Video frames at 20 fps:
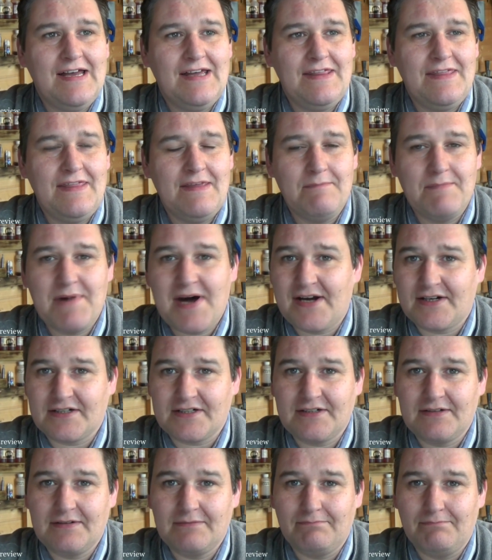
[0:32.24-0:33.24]
the Mark
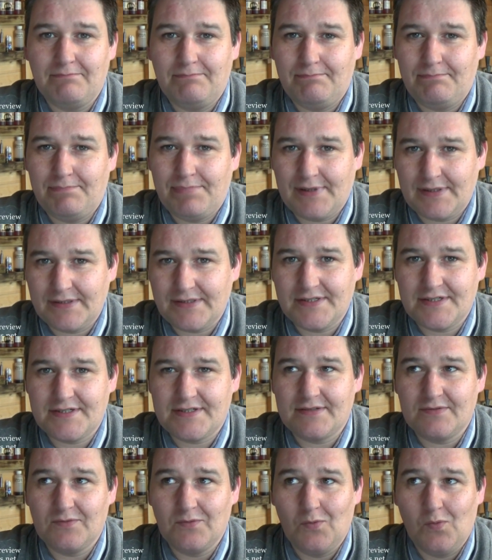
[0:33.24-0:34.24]

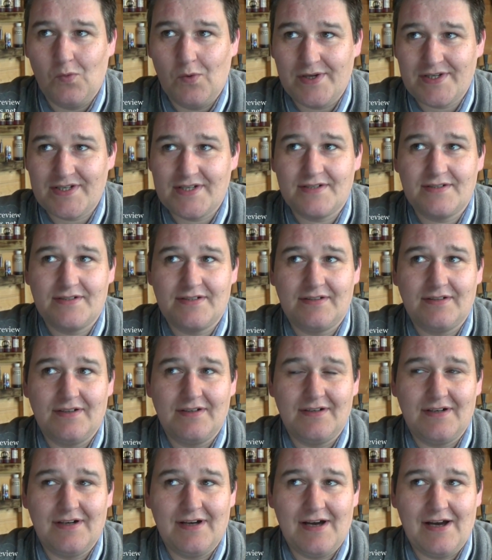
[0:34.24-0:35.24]
Bugs Wizard
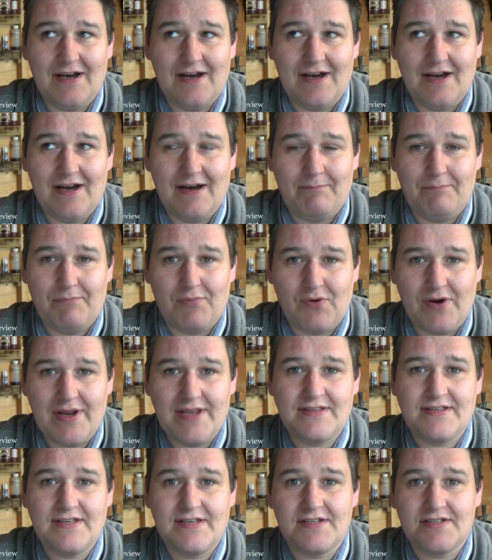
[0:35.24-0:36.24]

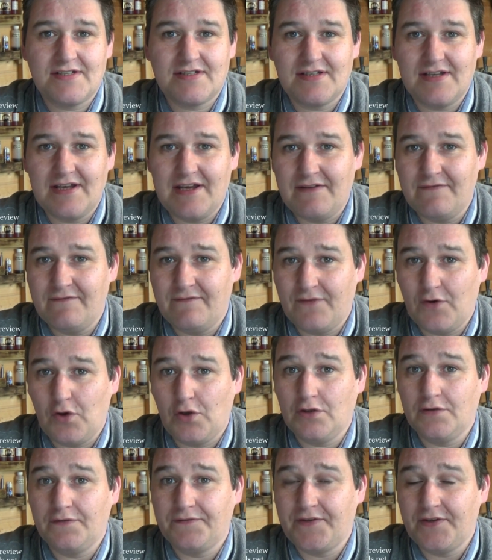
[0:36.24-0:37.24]
Apprentice
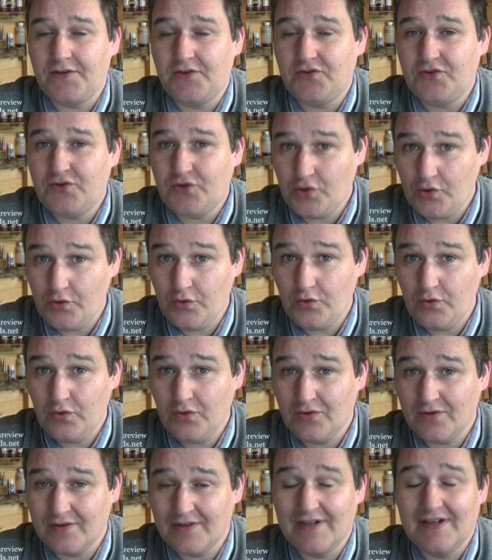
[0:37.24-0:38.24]
Evolved 2
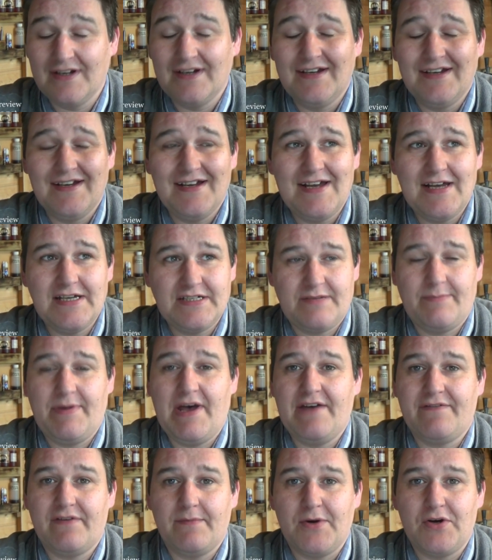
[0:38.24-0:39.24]
is a
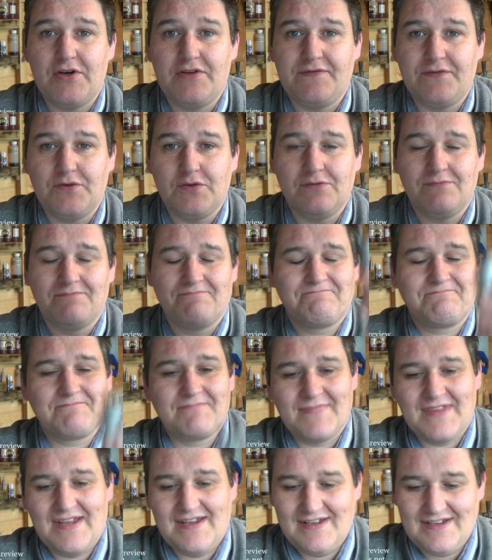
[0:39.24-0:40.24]
bit of a mouthful
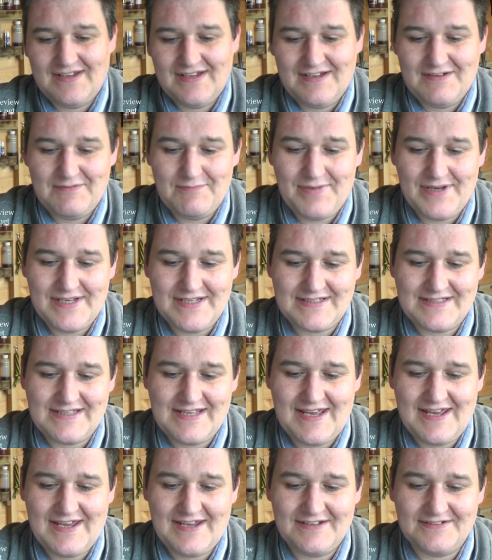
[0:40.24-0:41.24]
but
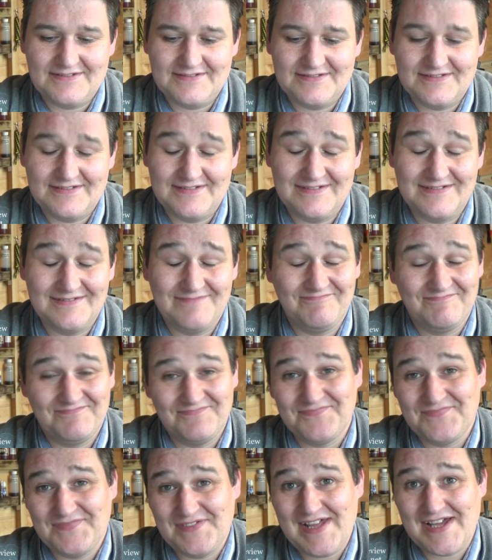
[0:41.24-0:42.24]
uh,
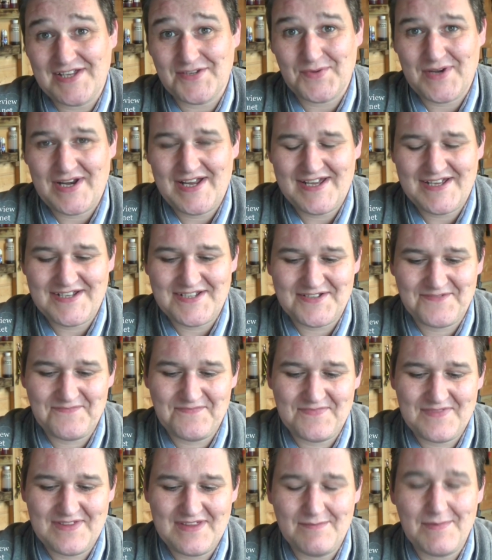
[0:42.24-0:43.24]
that's what it is.
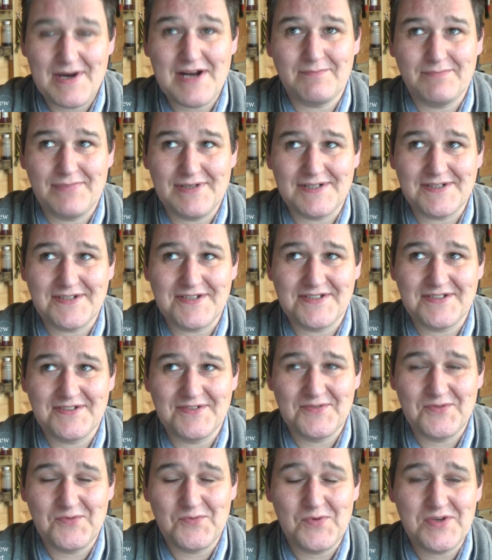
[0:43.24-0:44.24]
The Mark Bugs
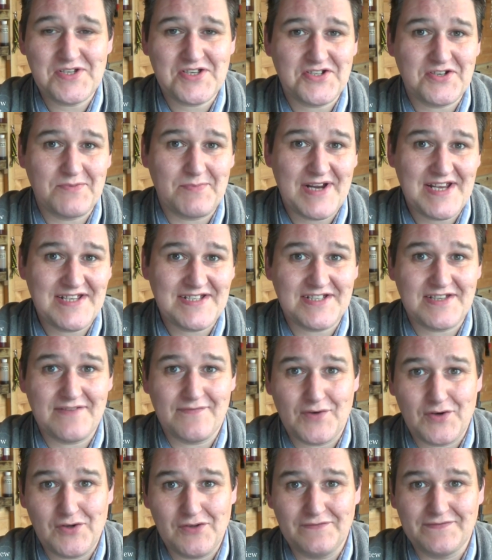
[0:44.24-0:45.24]
Wizard's Apprentice
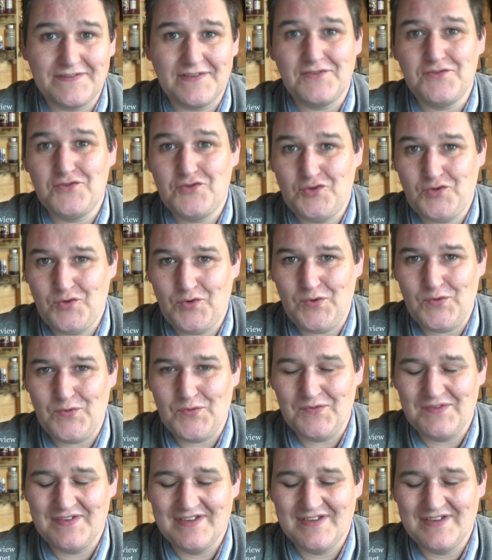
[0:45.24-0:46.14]
Evolved 2